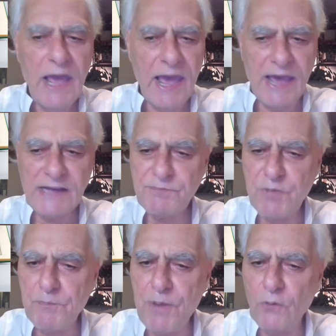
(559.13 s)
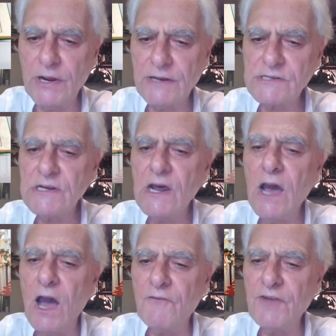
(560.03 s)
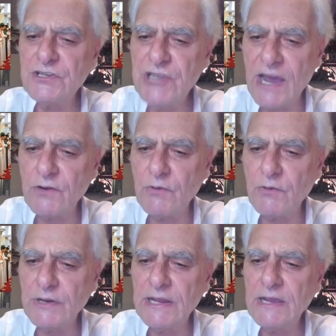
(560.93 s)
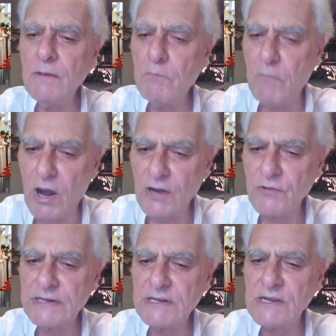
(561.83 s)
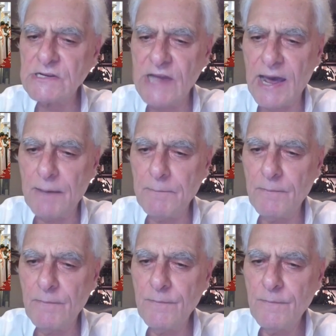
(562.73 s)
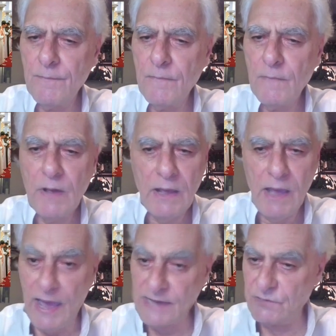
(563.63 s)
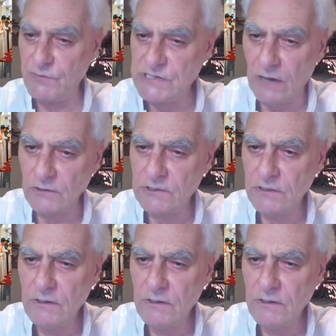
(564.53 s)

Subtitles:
as proponents of a genuinely moderate Islam. As a result,